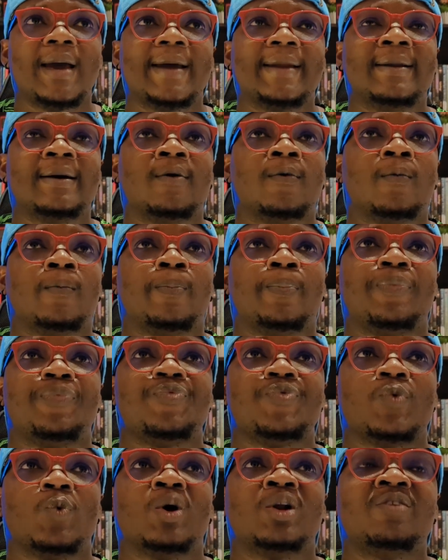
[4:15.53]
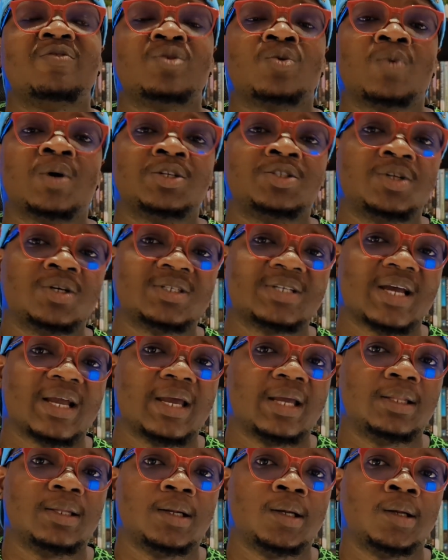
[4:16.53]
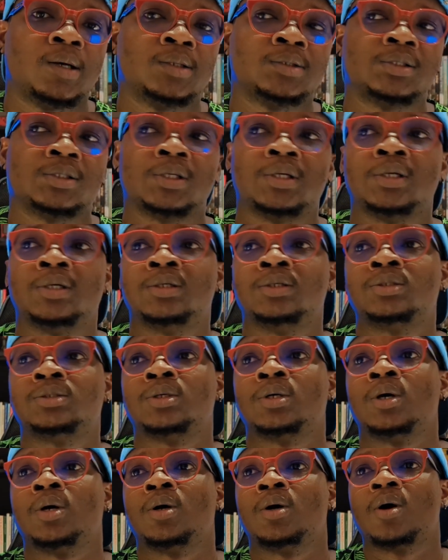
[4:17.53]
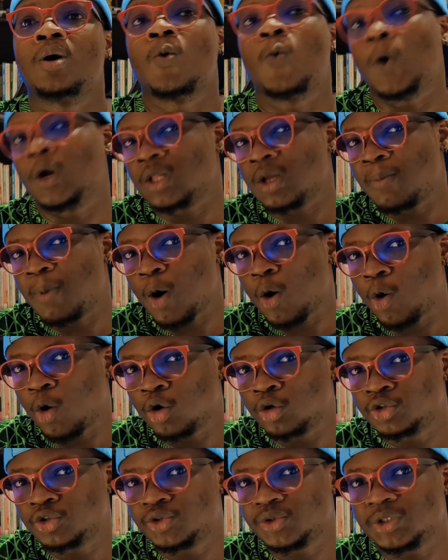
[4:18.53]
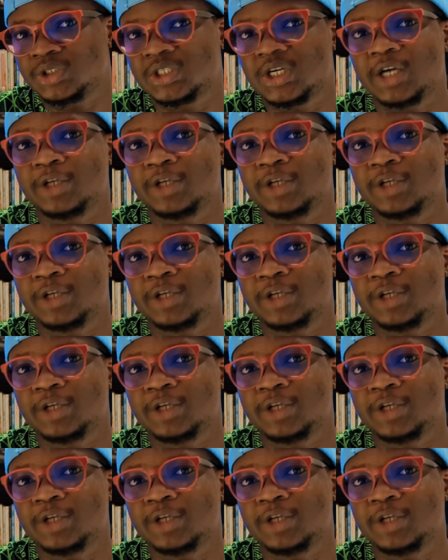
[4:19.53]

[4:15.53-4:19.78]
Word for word: Now, one of the questions I get a lot is, what about countries?